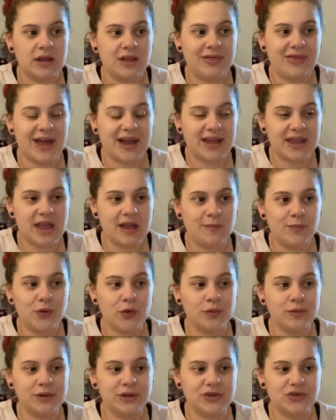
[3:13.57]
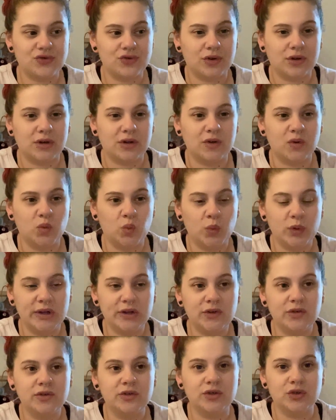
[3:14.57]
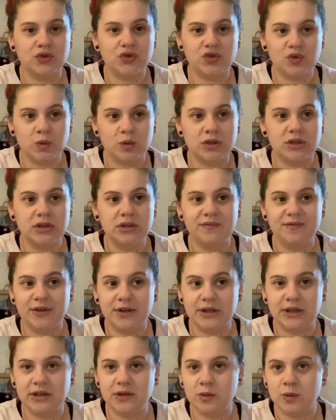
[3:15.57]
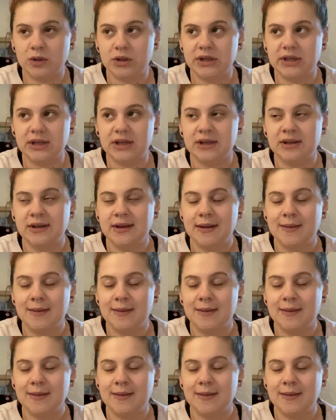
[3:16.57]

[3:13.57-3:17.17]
that came through really strong. Wield your sword, very Nordic,